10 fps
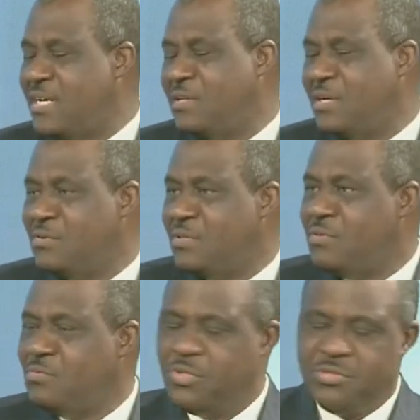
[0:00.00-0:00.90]

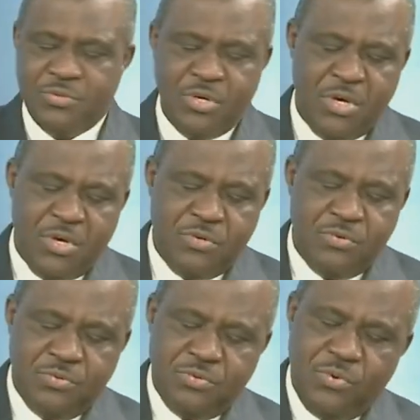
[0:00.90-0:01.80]
on which you
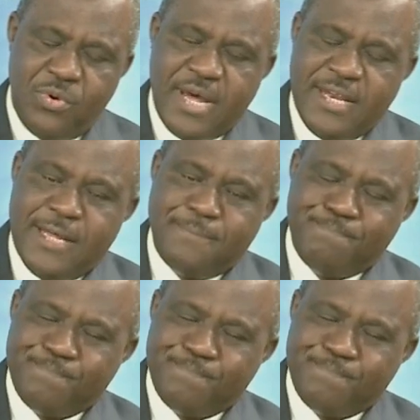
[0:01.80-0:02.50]
look at that.